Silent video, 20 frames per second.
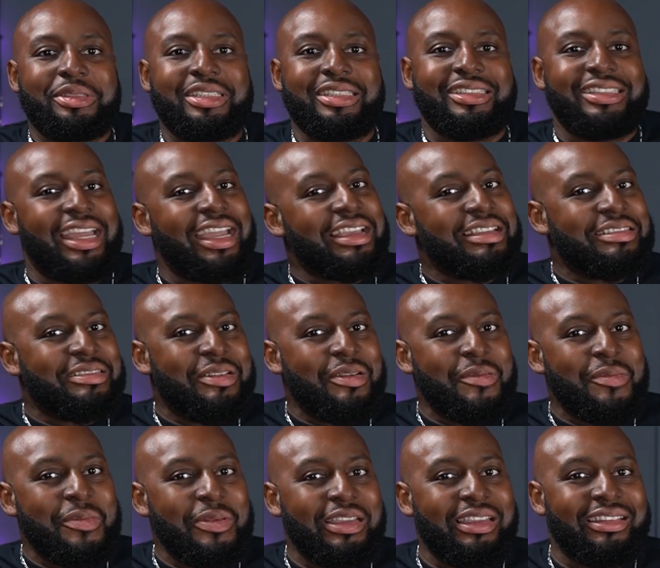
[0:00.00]
Today's
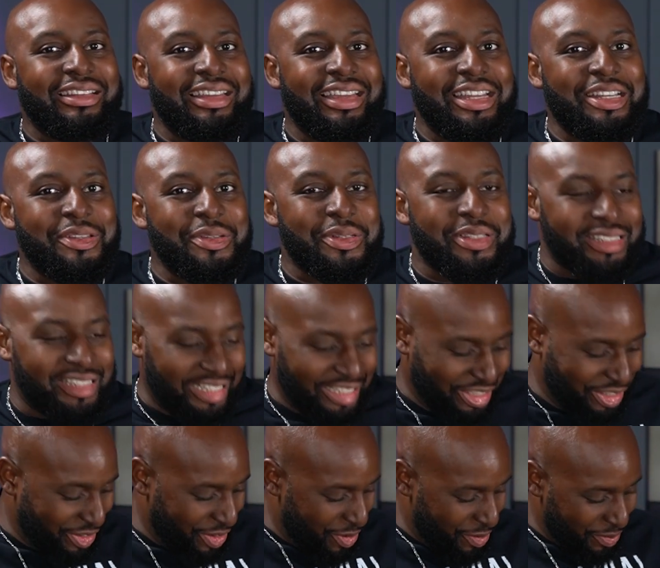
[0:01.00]
gonna be an interesting
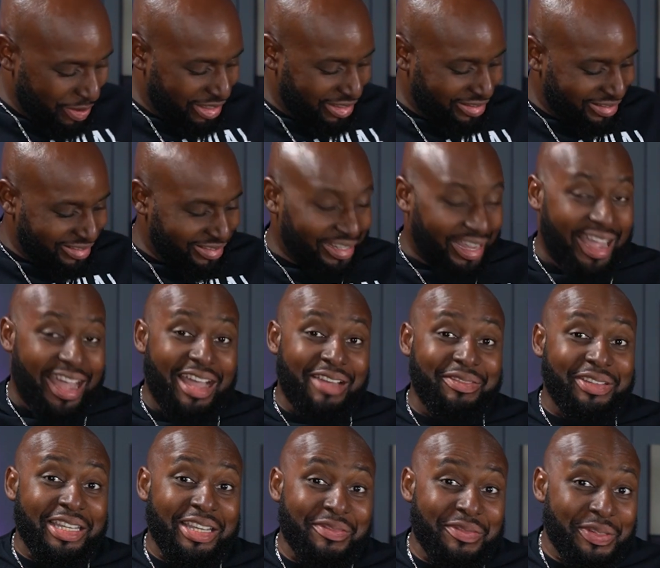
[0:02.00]
show because
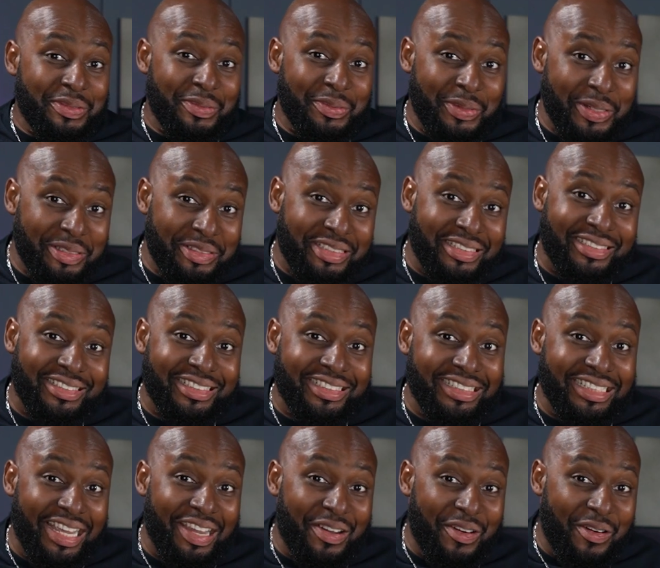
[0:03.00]
I've given Wilson the
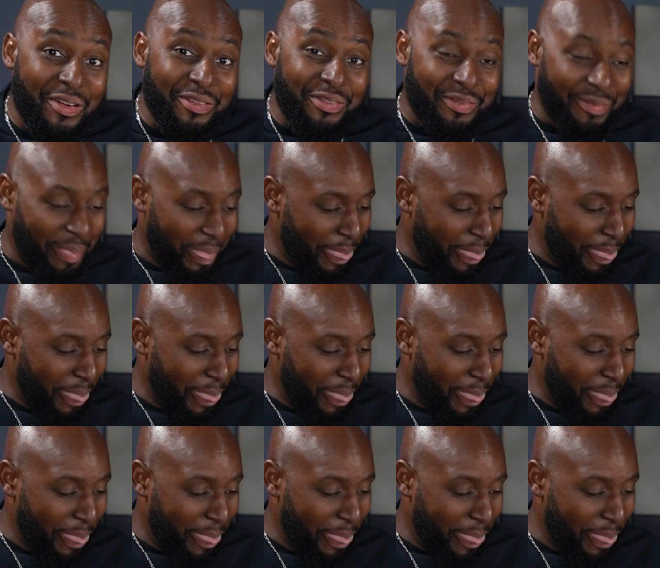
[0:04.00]
day off.